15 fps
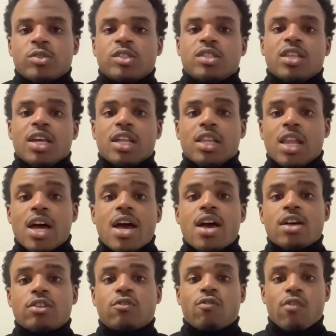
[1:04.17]
they
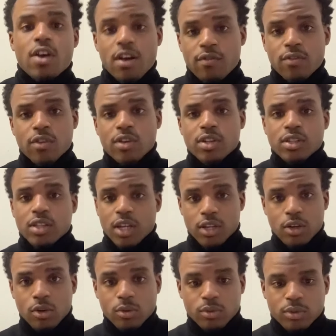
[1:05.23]
last forever. They
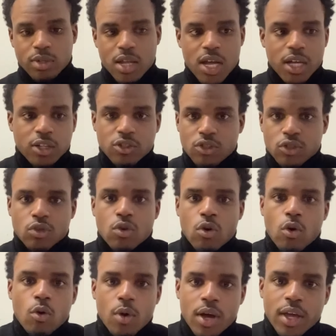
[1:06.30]
don't like just go
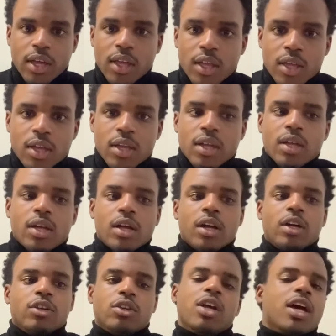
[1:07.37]
away.
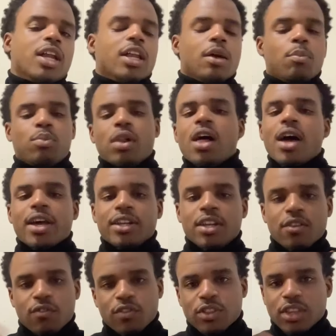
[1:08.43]
You gotta apply
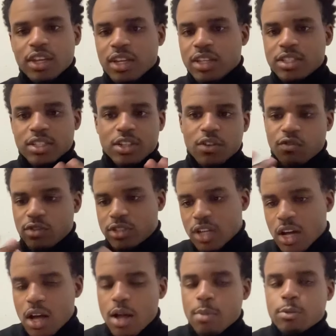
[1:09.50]
different things in different
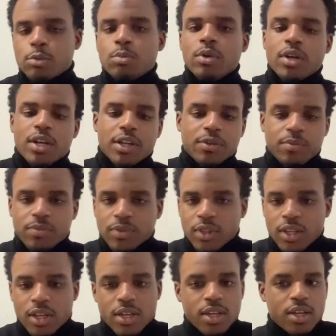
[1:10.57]
times, but
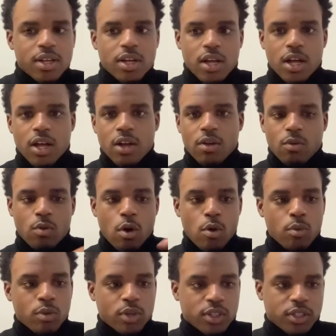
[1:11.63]
what
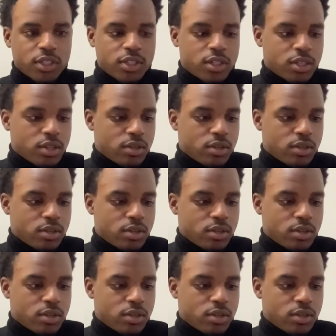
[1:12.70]
was